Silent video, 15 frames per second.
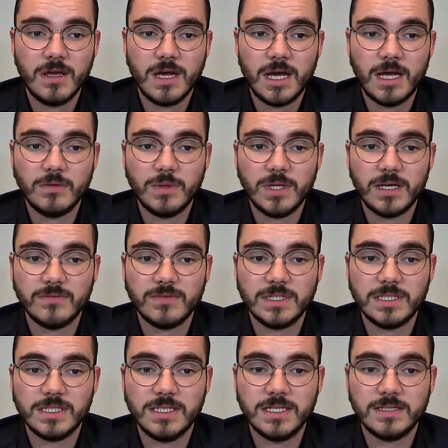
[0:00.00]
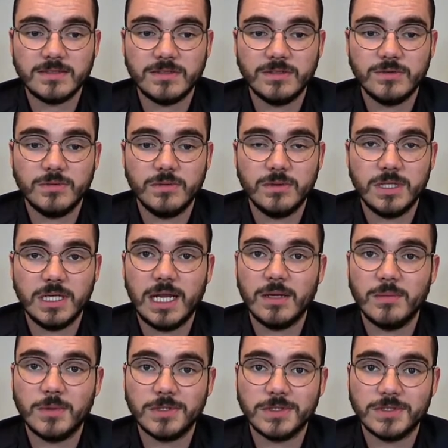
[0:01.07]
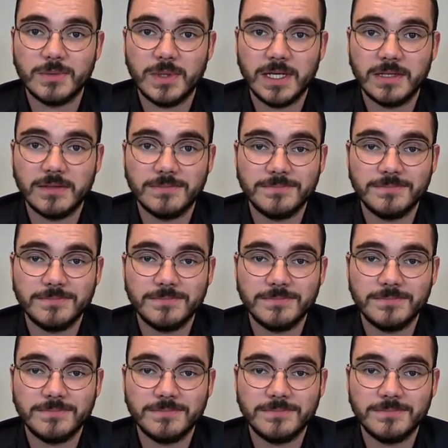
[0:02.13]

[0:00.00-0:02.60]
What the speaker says: and we have the TSU enabled as well.